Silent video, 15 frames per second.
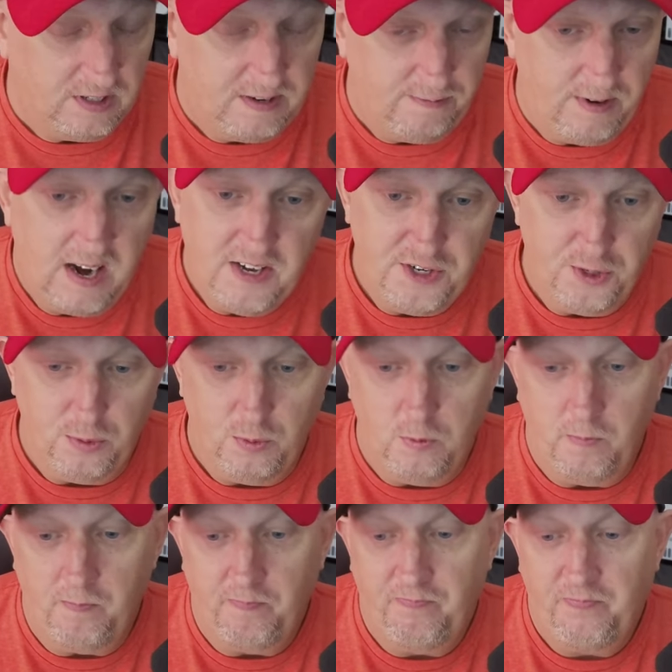find you.
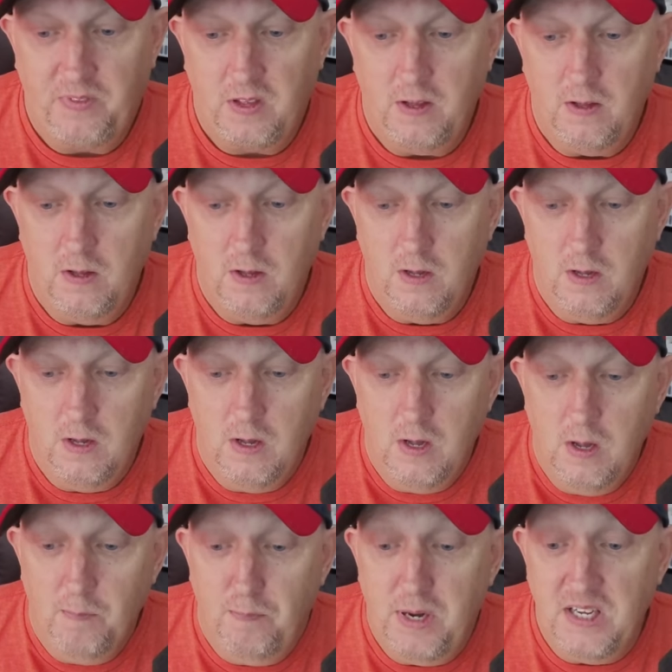
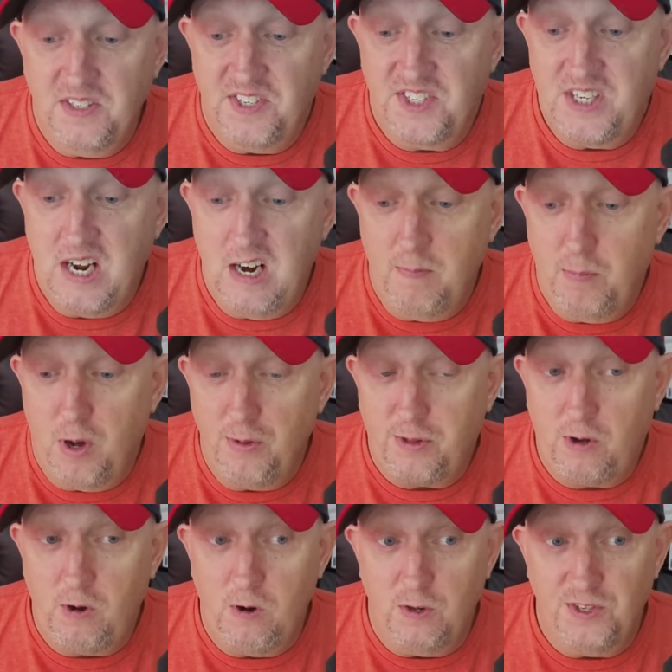But instead of both
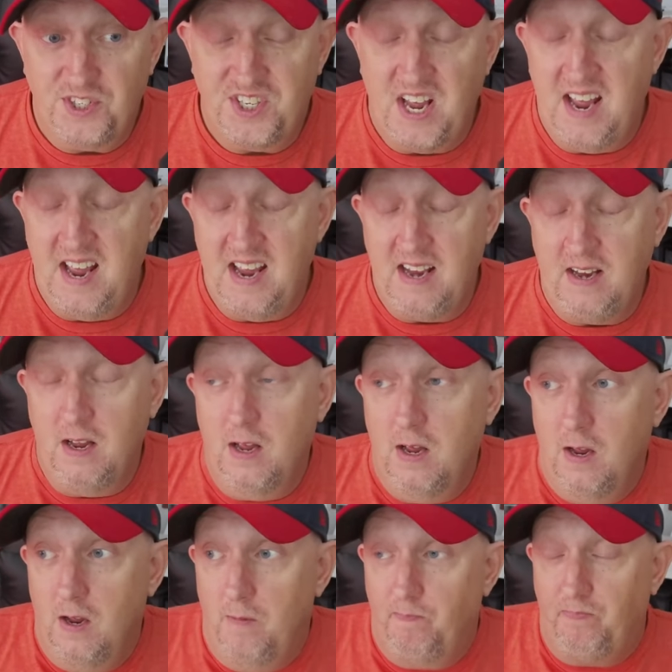girls saying,
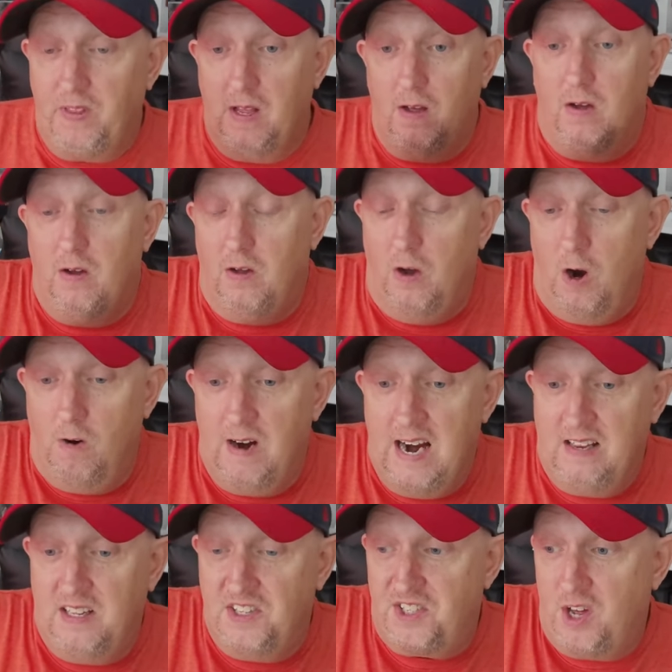All right,
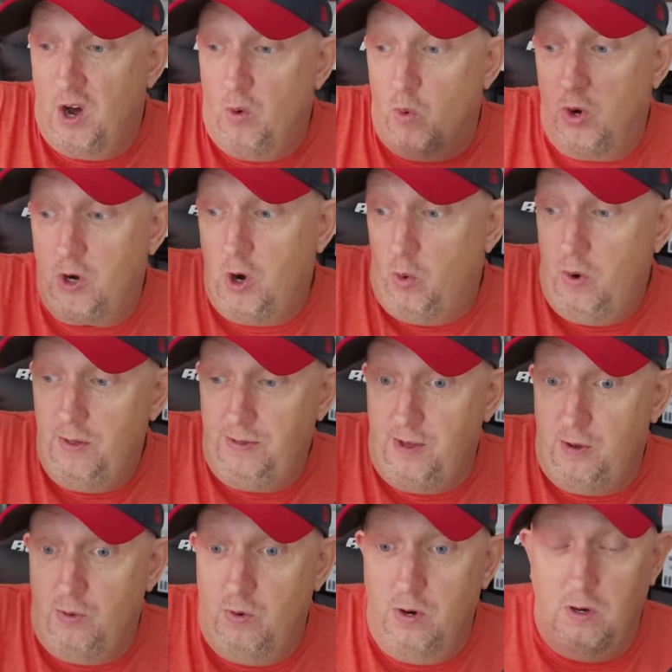let's go, we'll go with you,